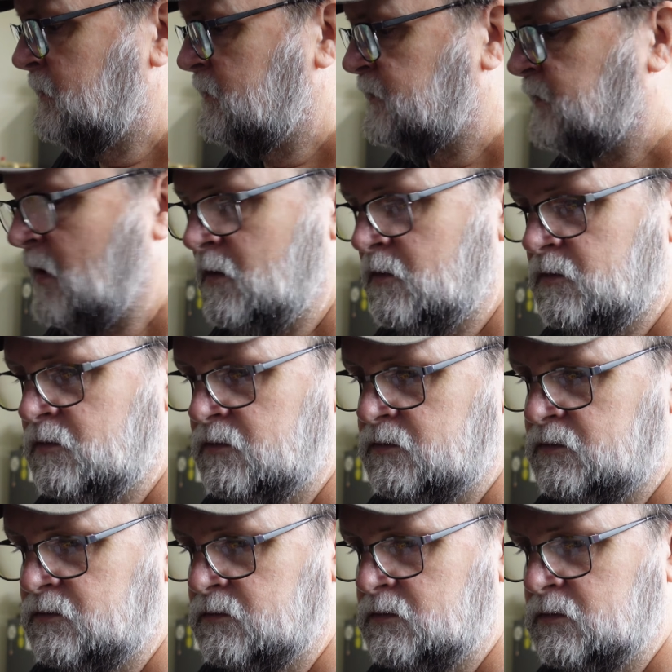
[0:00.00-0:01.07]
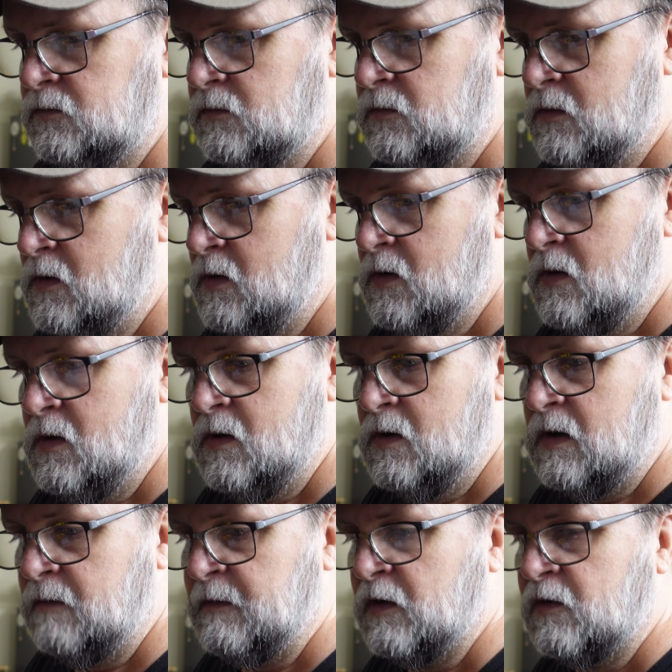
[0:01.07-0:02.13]
So,
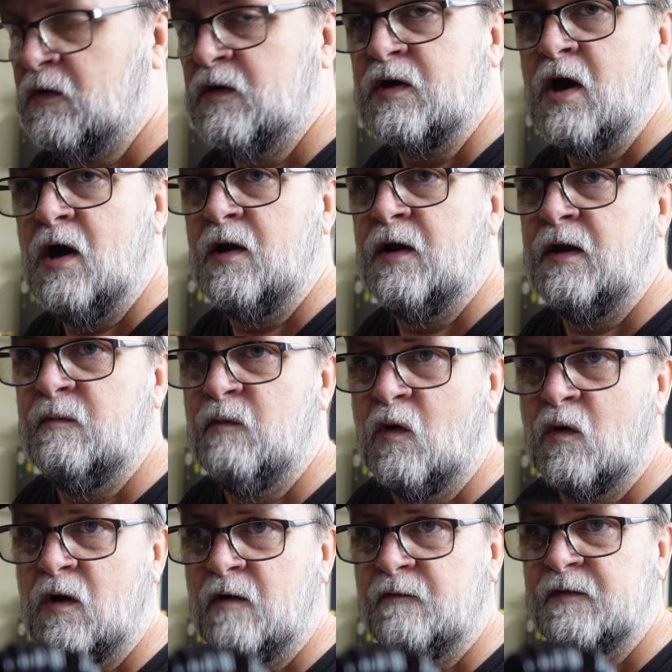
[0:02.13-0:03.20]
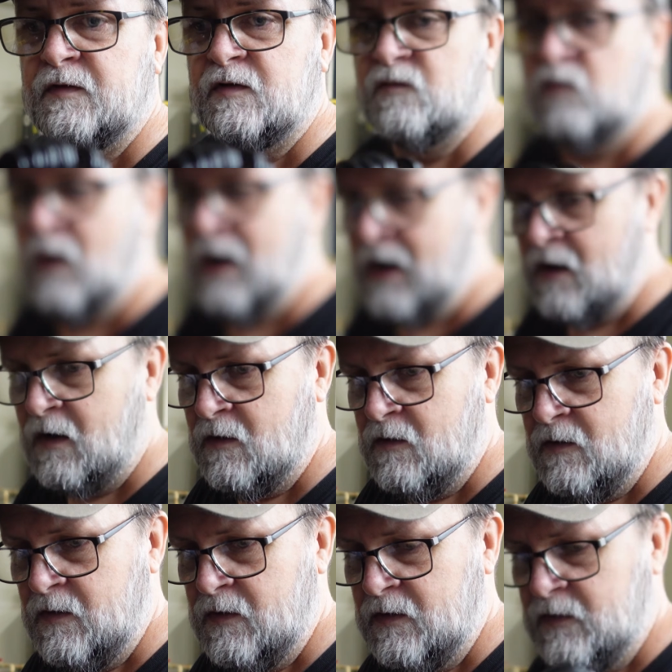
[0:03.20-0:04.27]
I'm not going to cut any more off of this wire
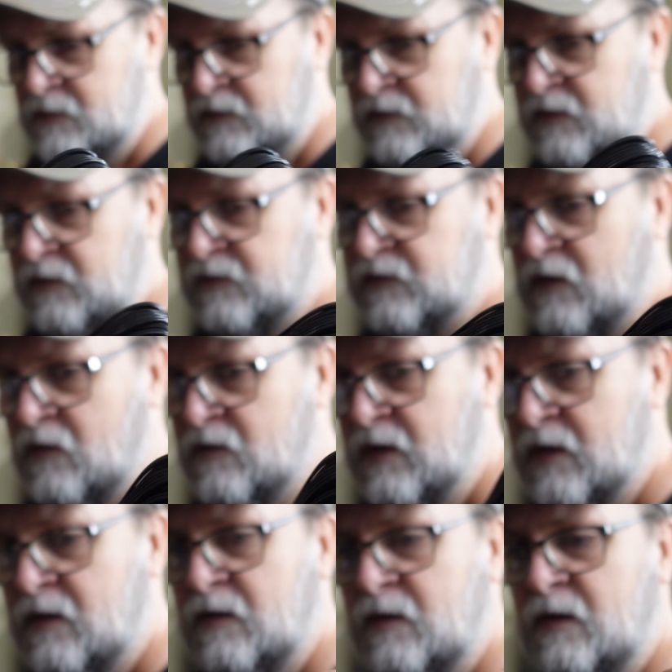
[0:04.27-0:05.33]
to show you